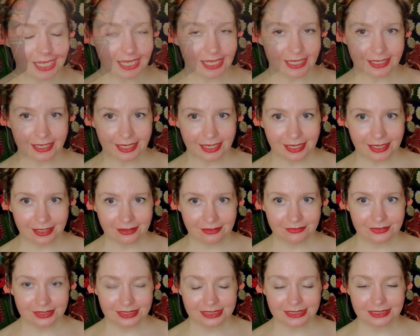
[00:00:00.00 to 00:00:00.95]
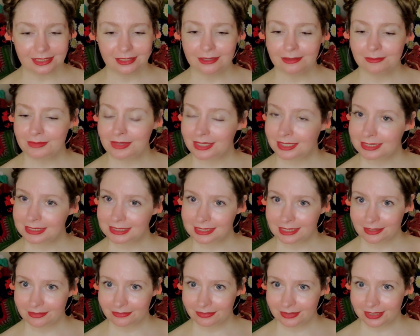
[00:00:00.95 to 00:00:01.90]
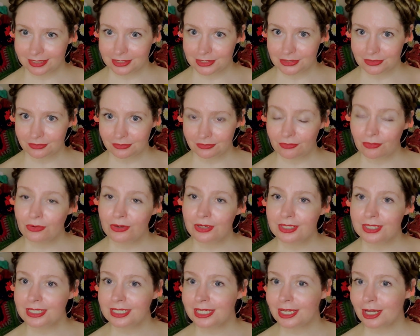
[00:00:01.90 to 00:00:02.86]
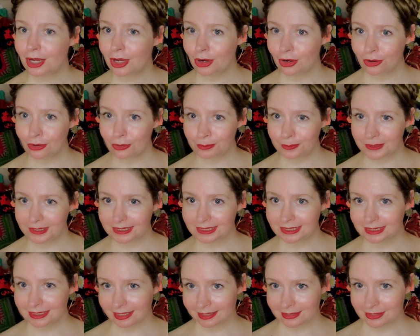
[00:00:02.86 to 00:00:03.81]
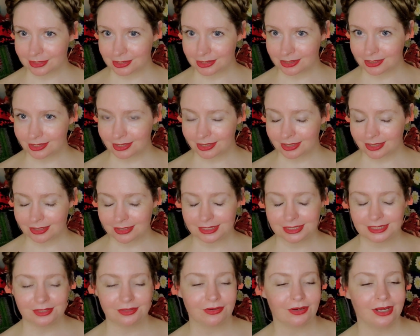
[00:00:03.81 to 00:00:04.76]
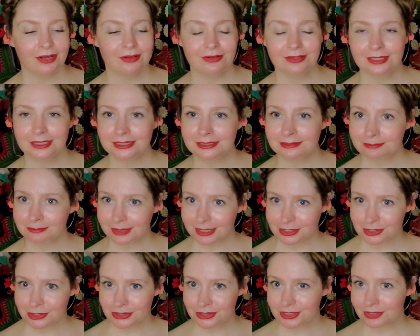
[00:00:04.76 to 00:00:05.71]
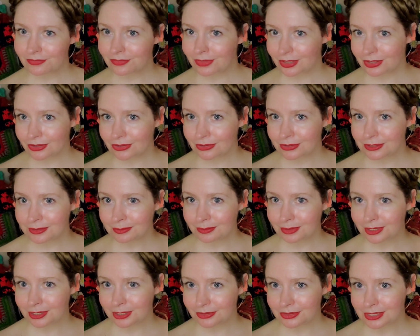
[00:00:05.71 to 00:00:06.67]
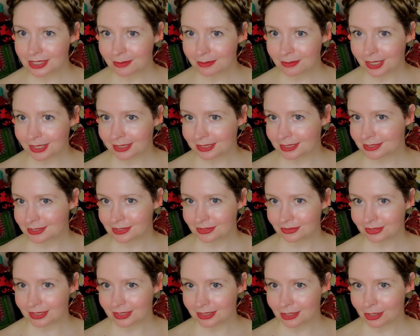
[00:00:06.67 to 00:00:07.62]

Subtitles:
I have some things that I finished for the Hope Center, so I will get some pictures of those and put those up on the screen,